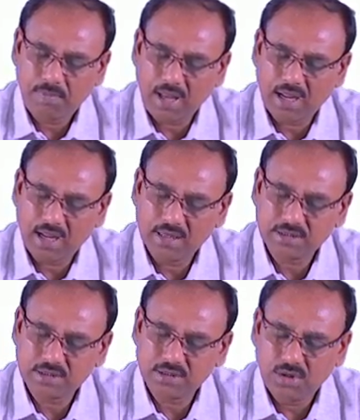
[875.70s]

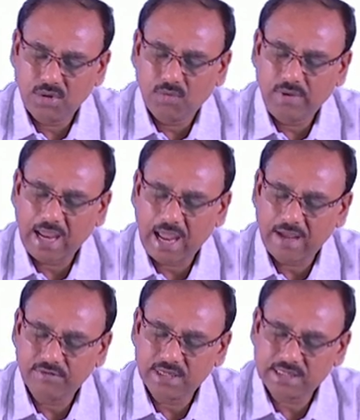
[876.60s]
plus we
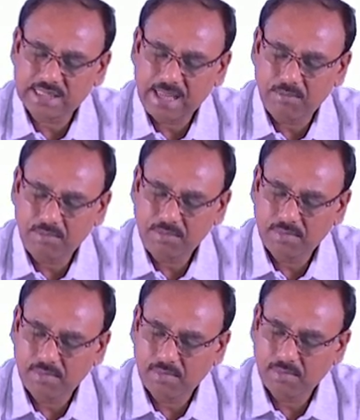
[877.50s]
have the same
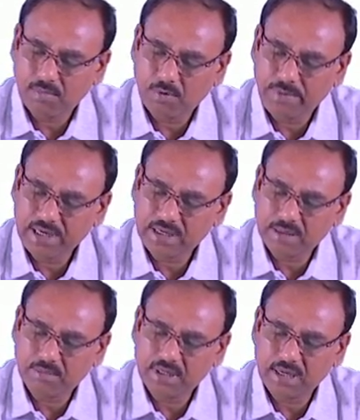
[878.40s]

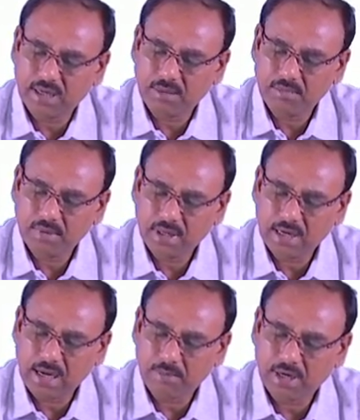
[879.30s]
momentum term
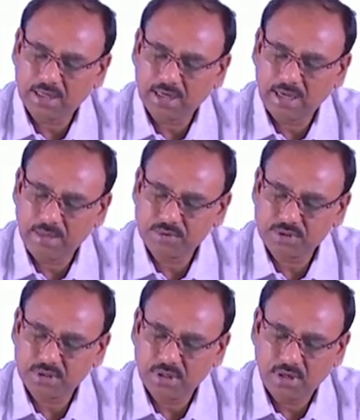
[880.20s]
gamma
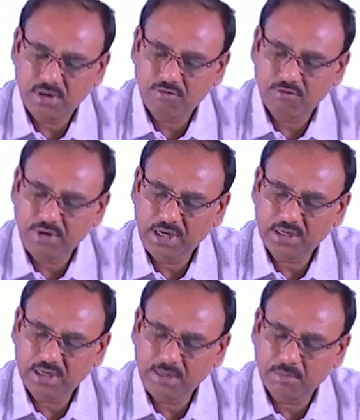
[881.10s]
times
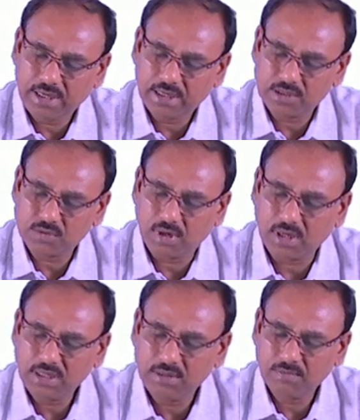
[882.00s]
Vt minus
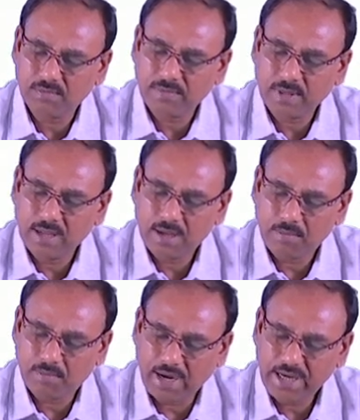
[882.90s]
1
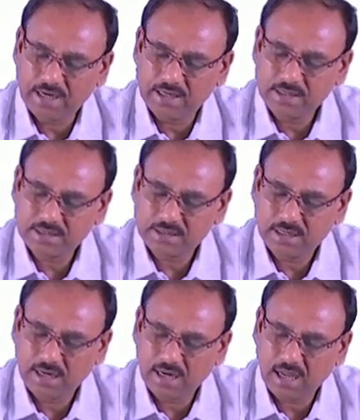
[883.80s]
minus
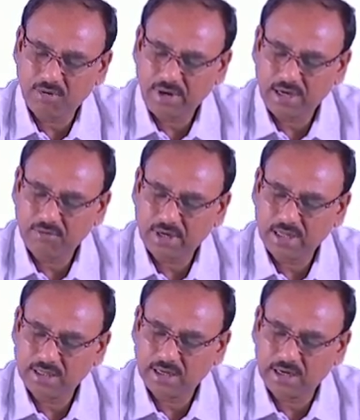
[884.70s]
now
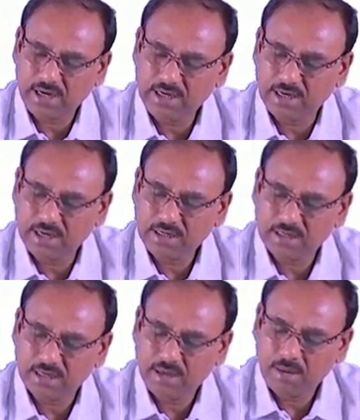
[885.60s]
take the
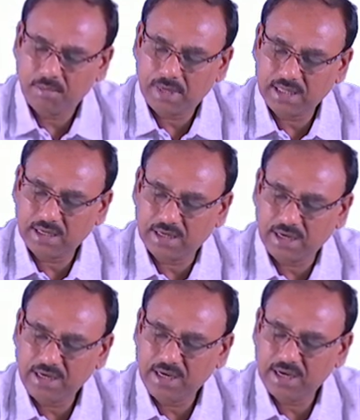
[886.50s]
gradient, but the
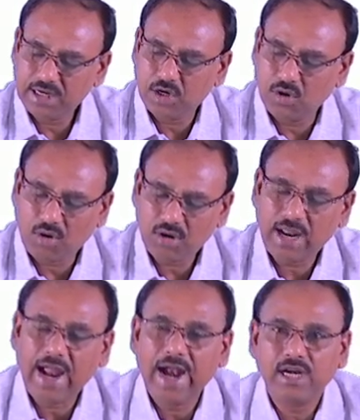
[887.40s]
gradient
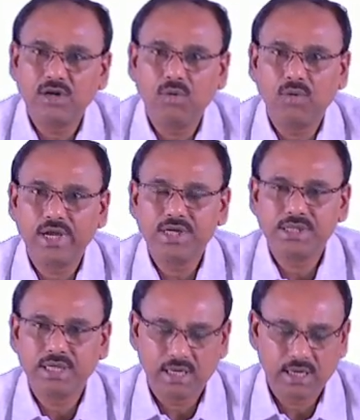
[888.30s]
not at
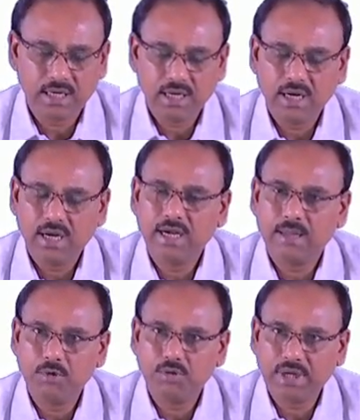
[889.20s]
location
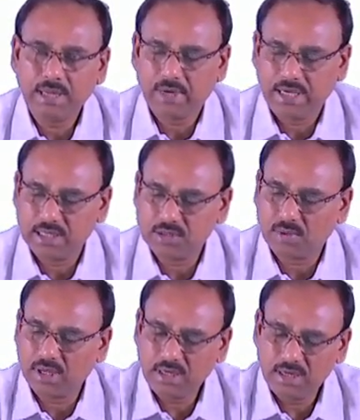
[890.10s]
Wt minus
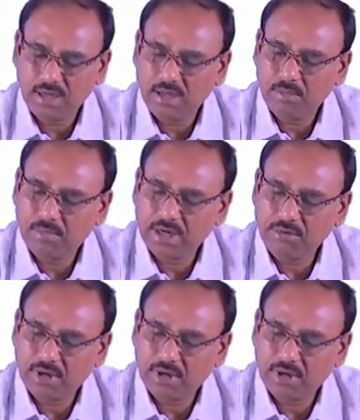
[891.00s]
1, but